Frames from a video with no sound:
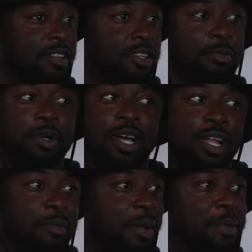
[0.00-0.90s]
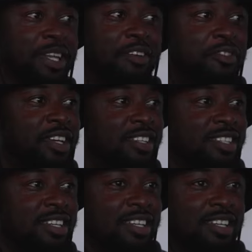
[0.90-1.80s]
Typical Alabama defense,
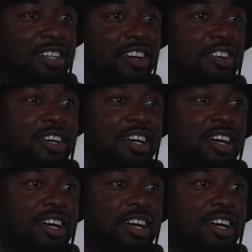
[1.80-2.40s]
you know.